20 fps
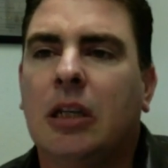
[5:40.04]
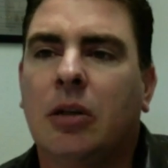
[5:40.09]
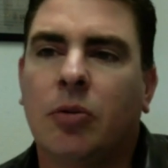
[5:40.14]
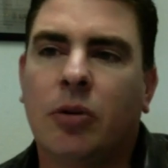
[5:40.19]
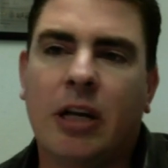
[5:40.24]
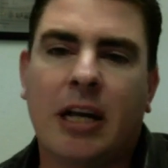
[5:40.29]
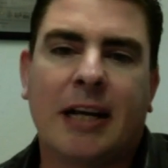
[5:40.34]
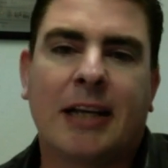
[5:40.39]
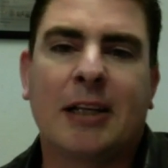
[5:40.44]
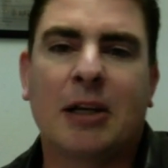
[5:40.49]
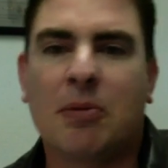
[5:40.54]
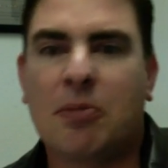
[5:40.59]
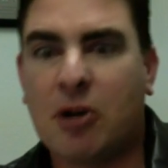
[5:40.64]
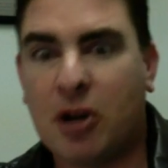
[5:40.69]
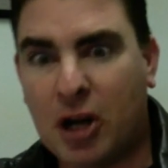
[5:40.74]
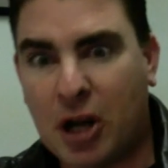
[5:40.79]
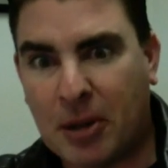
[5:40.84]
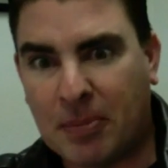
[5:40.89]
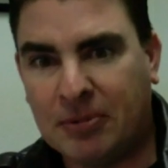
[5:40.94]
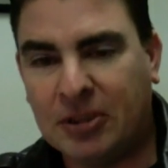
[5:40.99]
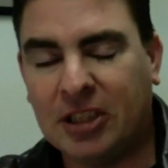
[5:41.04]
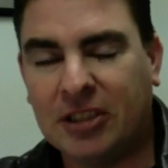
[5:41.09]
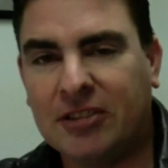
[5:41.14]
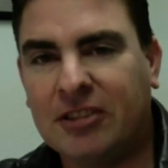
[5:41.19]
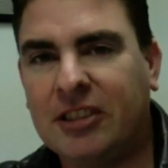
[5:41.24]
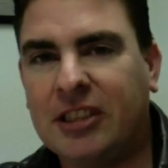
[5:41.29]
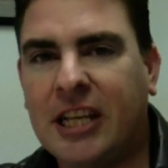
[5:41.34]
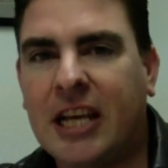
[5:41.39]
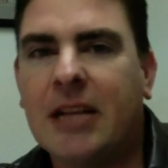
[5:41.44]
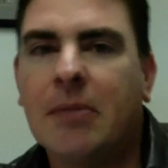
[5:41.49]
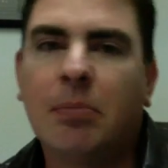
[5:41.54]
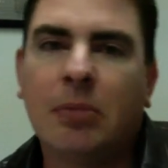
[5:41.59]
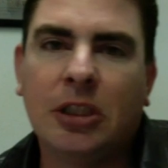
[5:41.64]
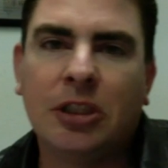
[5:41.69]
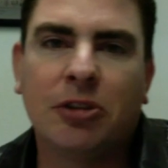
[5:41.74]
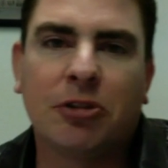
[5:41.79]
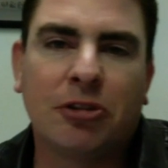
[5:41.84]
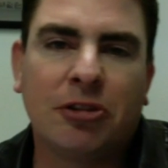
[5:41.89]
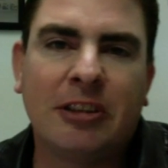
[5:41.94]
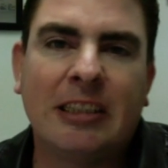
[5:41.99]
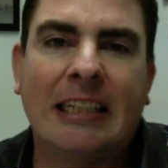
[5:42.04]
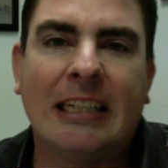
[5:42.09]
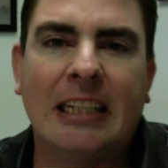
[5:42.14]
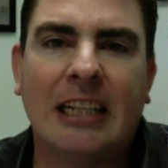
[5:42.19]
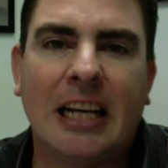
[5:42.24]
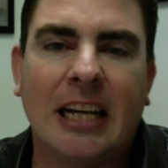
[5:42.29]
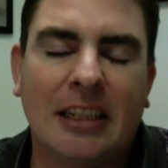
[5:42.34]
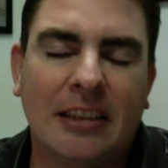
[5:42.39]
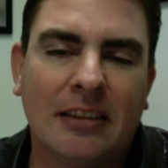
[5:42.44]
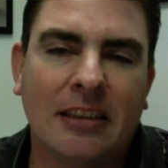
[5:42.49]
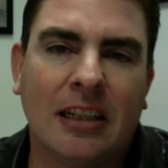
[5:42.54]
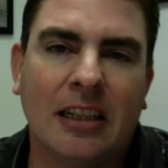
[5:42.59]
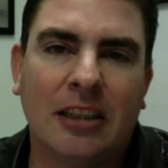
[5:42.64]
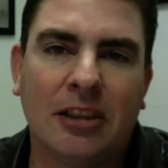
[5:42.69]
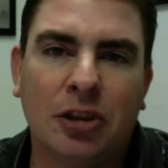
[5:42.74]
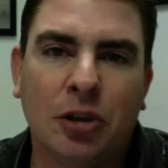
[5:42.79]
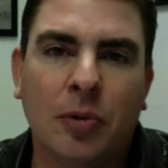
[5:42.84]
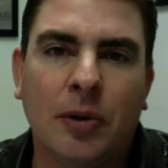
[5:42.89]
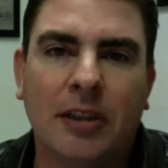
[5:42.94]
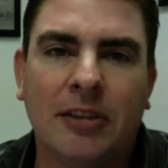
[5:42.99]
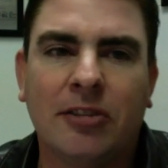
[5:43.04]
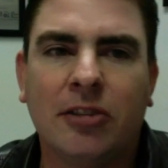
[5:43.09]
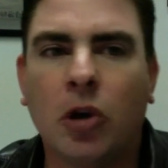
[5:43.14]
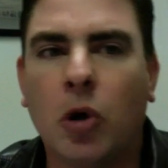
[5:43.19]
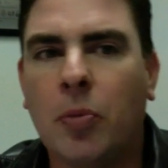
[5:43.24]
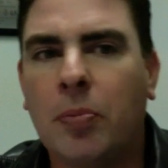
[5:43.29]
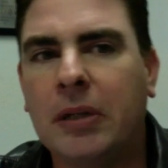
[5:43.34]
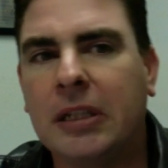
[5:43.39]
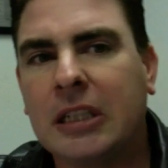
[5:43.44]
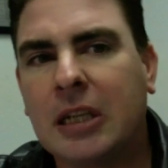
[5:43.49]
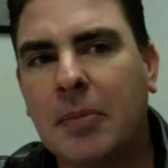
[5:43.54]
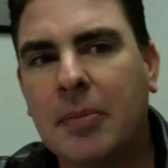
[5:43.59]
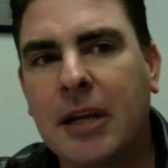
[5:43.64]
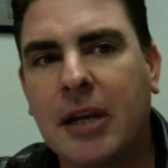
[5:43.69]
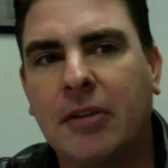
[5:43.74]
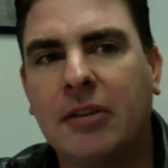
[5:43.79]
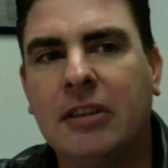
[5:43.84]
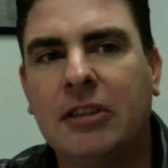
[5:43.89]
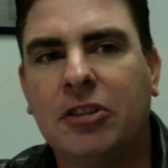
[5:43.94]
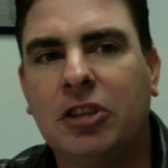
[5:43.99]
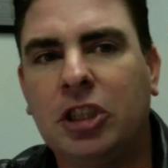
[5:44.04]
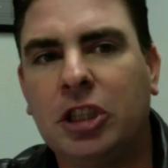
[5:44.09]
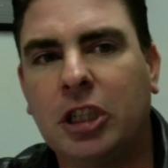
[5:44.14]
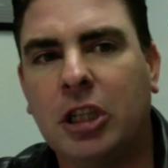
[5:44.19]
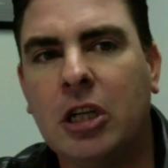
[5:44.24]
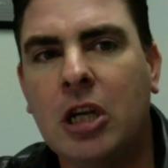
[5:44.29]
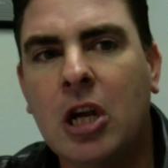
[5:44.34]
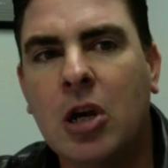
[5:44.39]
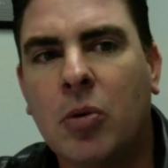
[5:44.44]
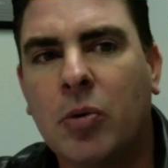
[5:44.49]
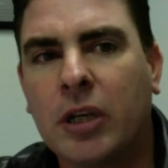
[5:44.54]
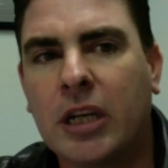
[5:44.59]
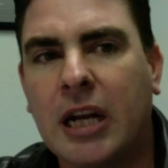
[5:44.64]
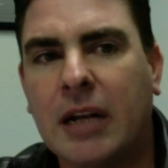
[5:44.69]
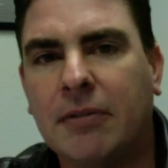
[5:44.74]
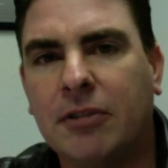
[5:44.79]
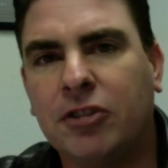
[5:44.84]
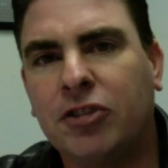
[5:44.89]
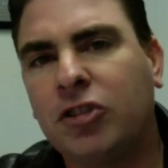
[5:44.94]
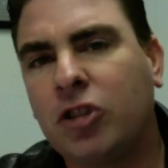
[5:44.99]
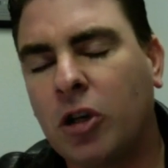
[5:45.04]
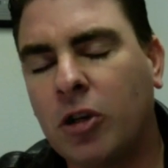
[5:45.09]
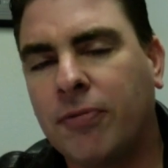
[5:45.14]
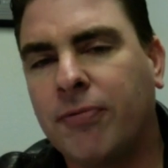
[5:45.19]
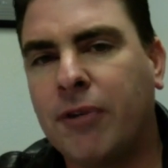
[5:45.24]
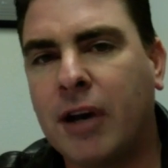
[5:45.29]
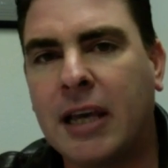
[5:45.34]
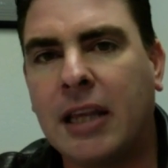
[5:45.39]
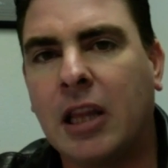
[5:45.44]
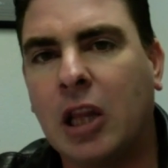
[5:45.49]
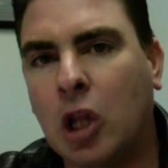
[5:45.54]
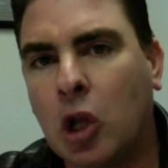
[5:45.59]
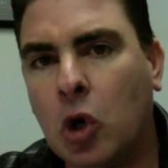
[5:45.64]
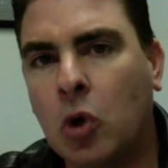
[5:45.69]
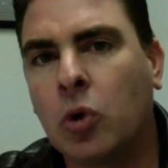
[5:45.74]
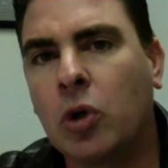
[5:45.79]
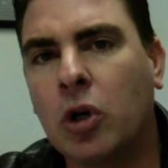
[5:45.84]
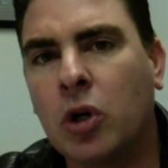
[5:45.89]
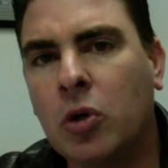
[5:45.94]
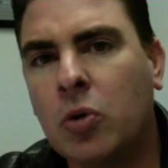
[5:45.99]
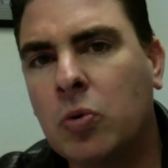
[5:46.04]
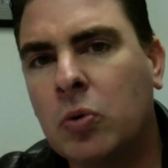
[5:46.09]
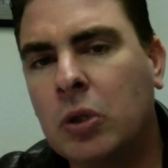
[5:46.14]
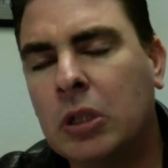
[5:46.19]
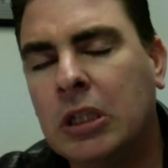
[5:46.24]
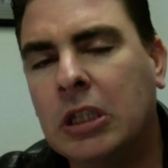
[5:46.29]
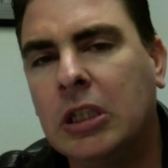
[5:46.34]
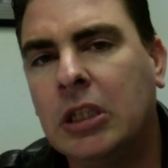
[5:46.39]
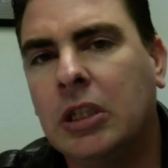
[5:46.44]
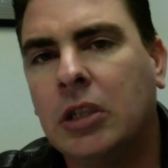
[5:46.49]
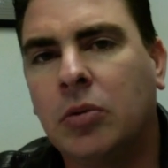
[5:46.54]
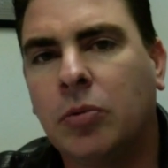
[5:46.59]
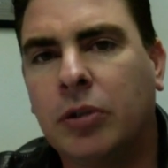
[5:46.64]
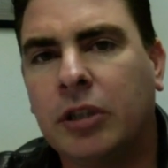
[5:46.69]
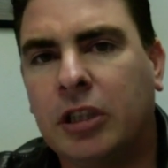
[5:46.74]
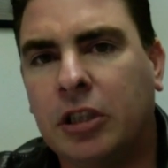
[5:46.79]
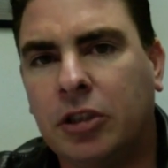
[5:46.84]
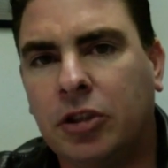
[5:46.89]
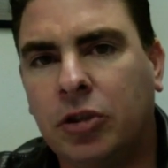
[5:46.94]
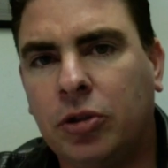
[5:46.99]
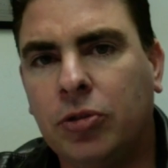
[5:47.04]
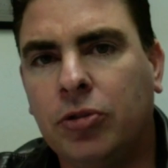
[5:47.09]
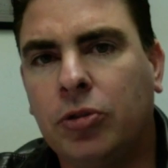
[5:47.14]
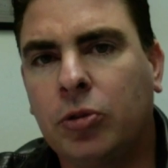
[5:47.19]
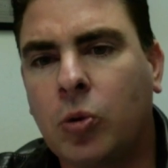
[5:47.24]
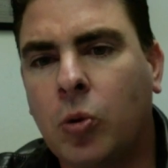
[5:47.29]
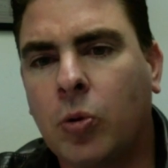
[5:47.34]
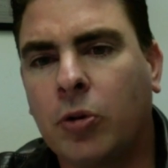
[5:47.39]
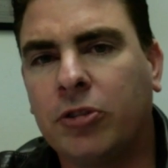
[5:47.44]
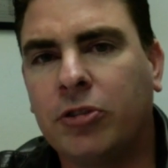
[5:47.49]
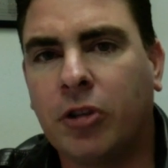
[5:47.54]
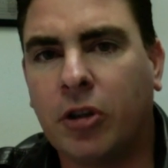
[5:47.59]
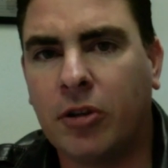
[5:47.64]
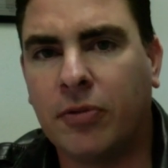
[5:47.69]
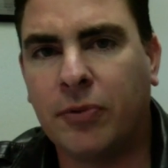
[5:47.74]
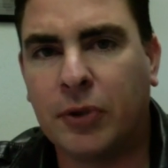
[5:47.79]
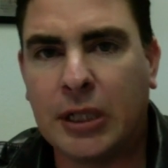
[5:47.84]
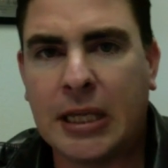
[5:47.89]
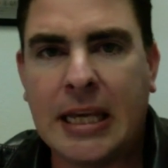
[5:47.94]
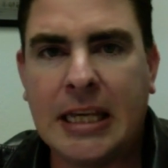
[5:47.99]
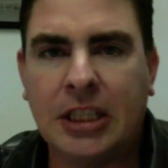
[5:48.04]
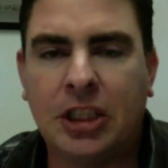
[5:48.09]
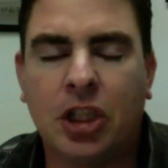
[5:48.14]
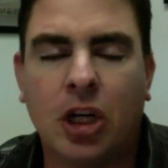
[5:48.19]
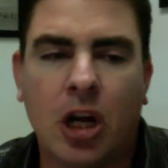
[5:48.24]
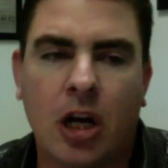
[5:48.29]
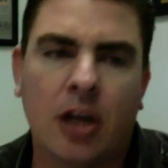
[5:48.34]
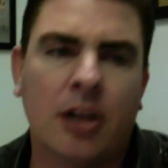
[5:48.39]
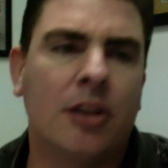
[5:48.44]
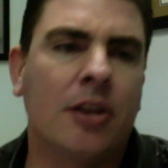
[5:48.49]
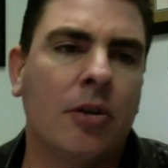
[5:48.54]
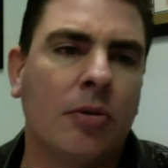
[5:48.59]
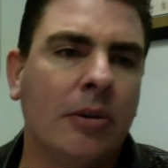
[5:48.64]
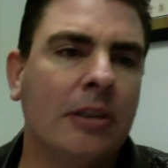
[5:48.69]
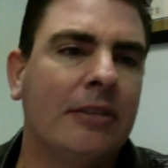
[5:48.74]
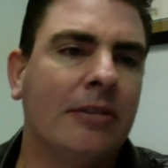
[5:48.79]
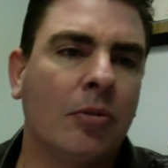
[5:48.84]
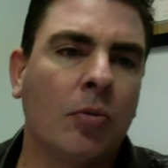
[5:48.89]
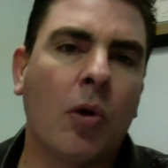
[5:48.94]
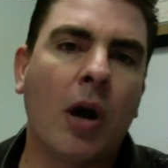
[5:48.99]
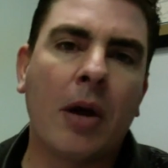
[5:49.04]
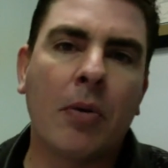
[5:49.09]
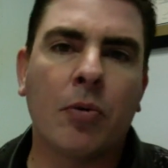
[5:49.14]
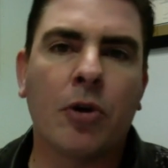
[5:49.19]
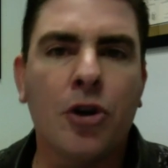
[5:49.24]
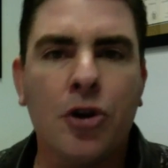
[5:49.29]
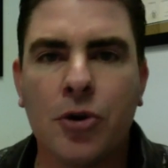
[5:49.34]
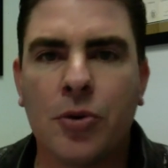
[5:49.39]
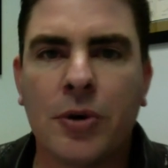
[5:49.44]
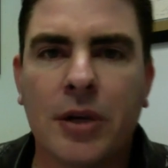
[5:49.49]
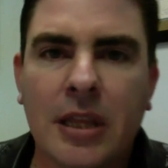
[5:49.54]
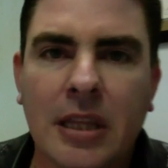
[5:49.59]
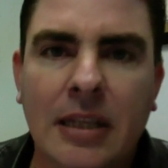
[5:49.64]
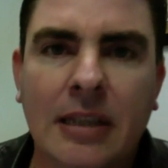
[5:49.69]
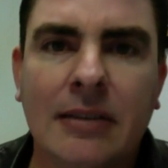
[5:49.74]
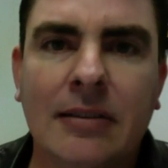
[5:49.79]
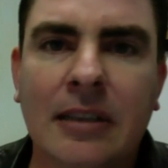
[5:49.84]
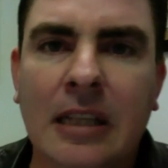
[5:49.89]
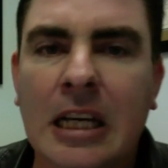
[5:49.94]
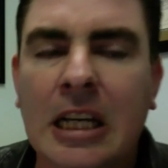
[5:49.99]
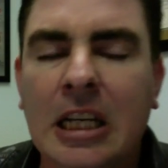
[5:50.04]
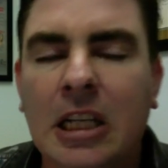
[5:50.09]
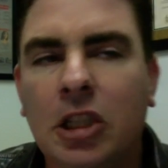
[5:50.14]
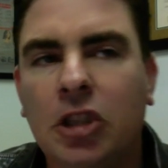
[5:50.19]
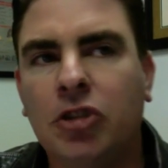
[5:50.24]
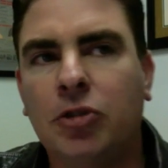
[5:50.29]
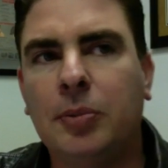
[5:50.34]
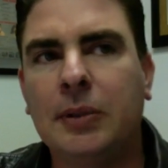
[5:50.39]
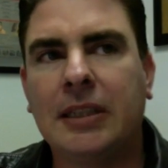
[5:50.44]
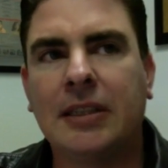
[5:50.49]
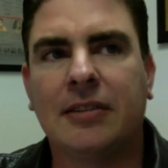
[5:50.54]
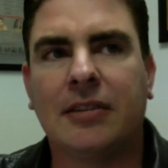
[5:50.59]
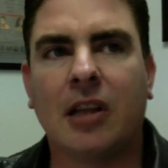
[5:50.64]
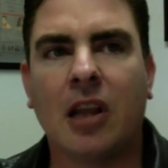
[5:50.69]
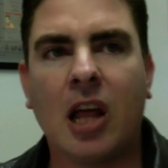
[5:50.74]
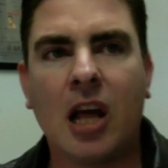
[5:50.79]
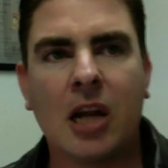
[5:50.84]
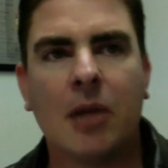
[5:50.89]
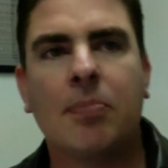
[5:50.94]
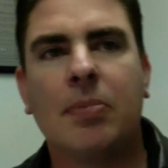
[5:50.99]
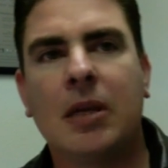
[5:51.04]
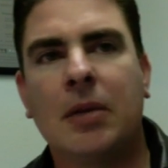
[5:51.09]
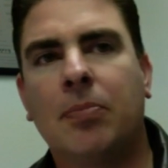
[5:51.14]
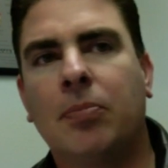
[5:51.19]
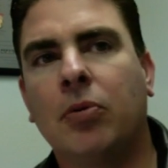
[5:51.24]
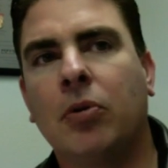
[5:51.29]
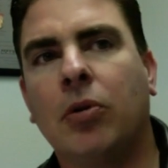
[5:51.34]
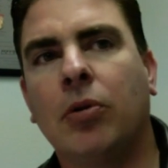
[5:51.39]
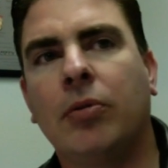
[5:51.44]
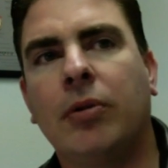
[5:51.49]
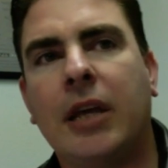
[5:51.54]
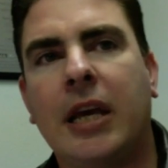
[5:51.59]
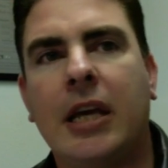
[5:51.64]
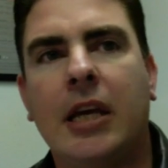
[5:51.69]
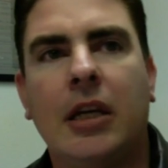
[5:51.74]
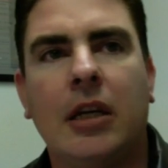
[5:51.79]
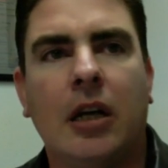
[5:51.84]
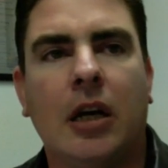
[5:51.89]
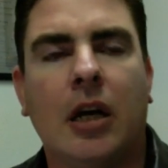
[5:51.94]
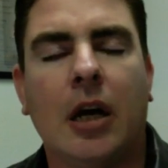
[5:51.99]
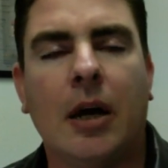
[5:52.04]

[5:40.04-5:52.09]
we're not going to put it up just yet, but you'll see it at US Open. Coming out this year, we're going to have a certified logo with the TrueScore certification on it. And the reason why we're doing this is because a lot of people, a